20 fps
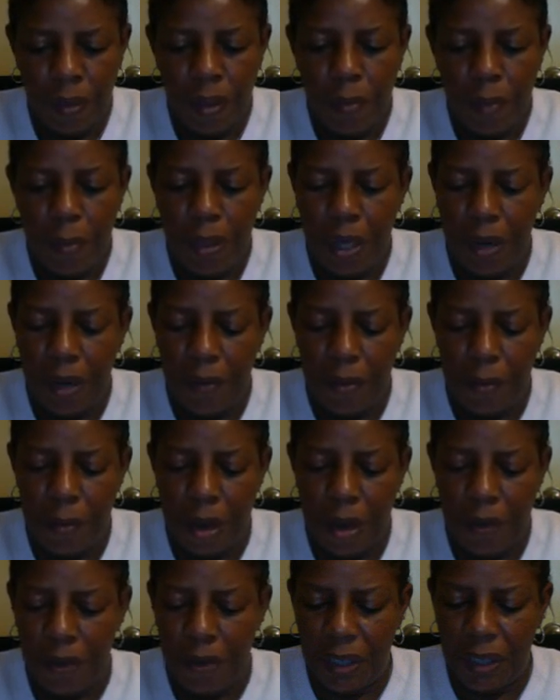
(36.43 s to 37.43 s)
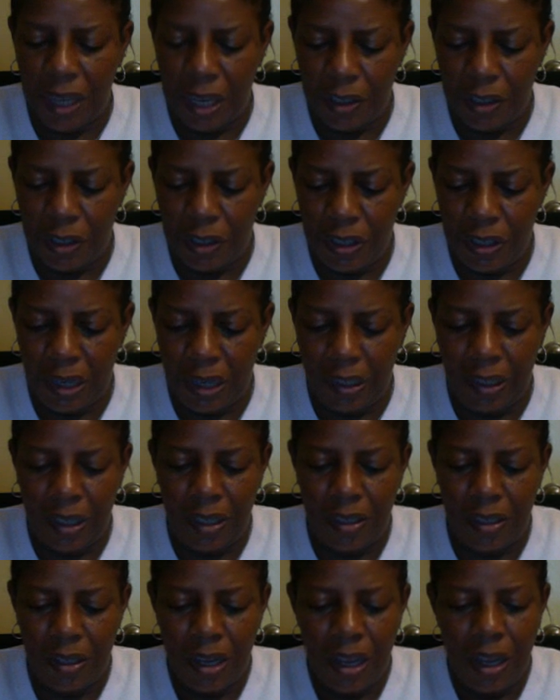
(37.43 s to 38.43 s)
Behavior modification
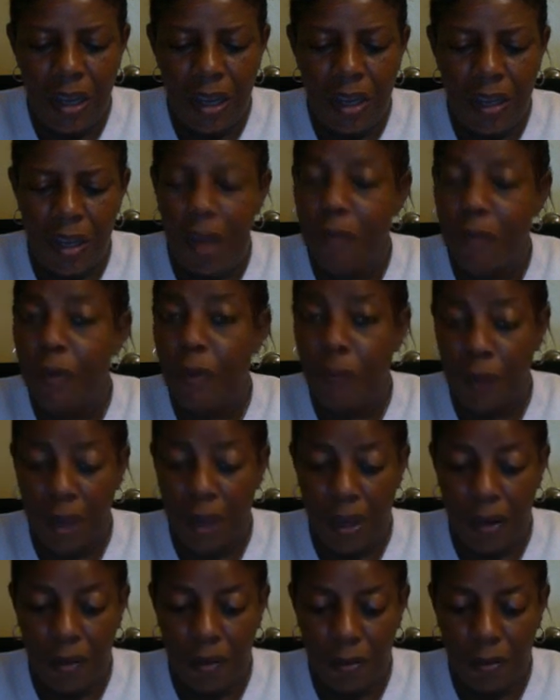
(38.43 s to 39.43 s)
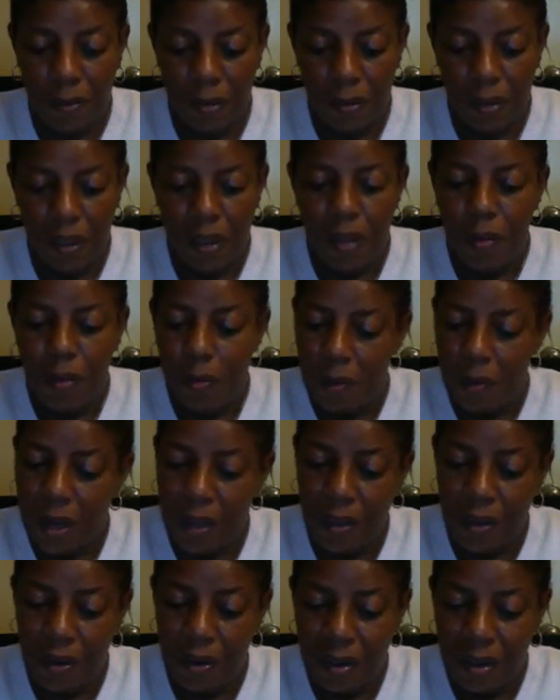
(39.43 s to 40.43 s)
techniques never fail.
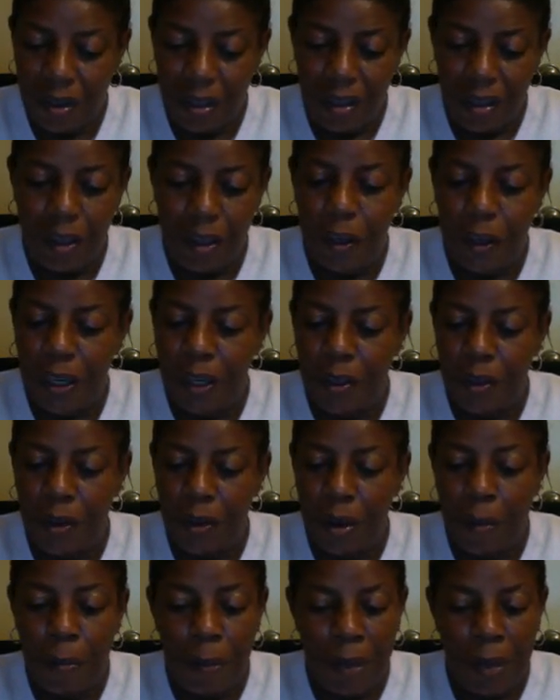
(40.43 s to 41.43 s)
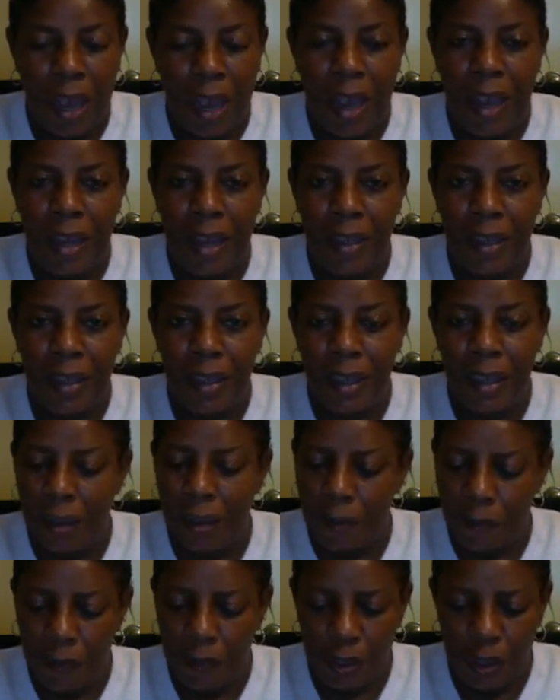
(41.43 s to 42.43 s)
Rather, they are either applied
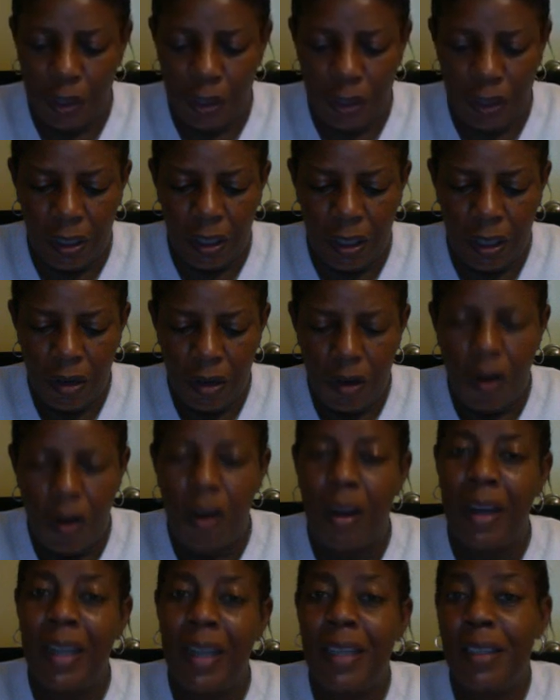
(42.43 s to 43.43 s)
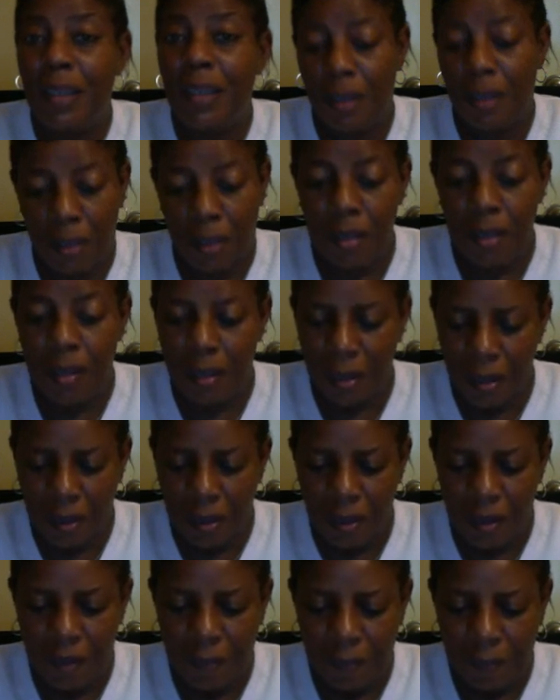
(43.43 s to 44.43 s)
inefficiently or
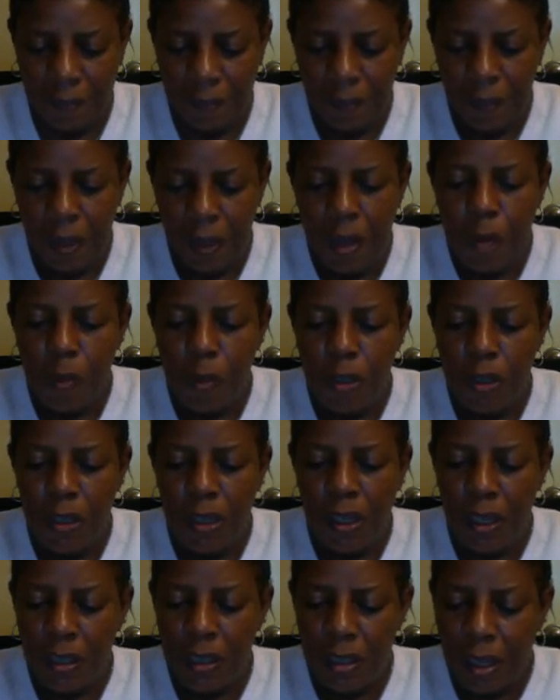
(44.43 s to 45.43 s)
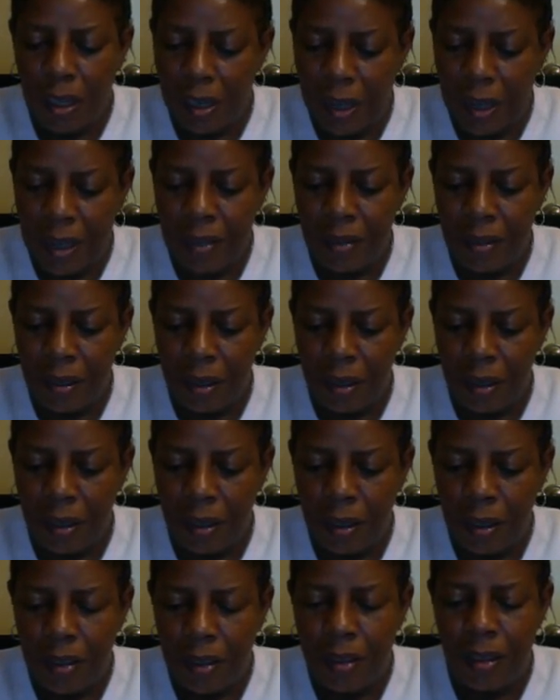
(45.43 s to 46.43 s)
inconsistently, which leads to less than
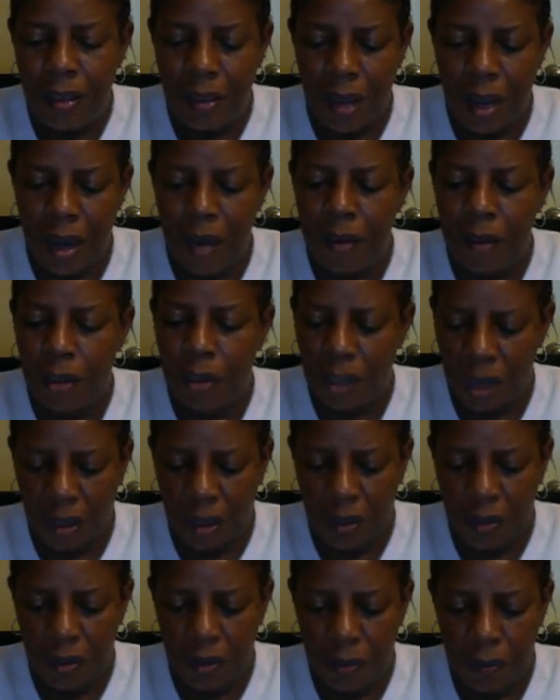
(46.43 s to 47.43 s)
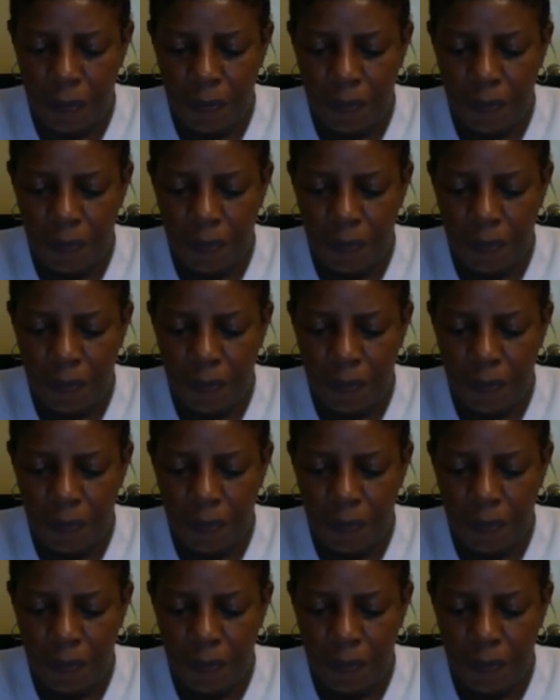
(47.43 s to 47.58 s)
desired change.